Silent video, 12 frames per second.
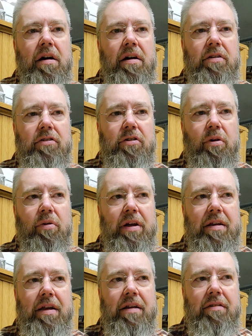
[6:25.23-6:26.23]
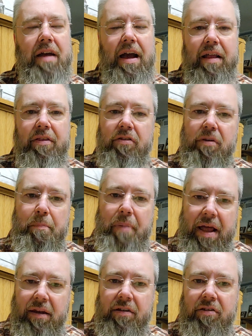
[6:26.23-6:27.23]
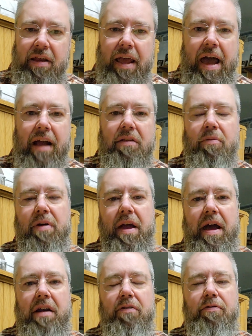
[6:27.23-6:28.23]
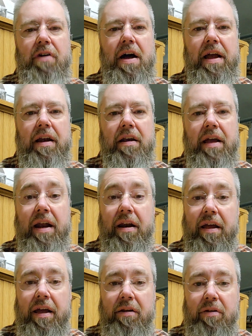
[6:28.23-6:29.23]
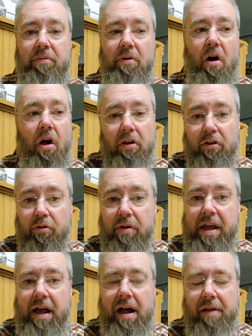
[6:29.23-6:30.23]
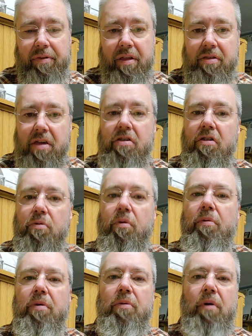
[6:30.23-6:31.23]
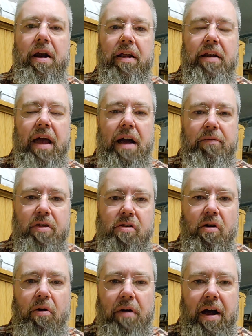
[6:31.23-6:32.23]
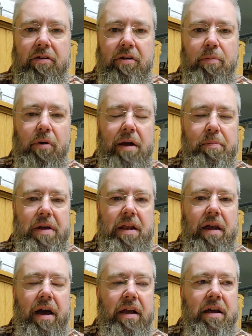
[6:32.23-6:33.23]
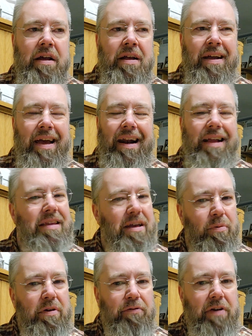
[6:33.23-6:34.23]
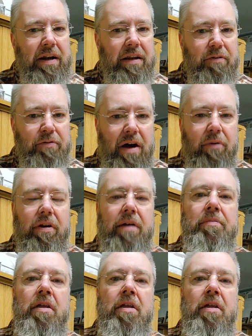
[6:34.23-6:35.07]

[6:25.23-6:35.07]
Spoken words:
So it's there's a balancing act that we had to find and all agree on that this is what we wanted to have the salt rising bread be like. And I think we finally found it.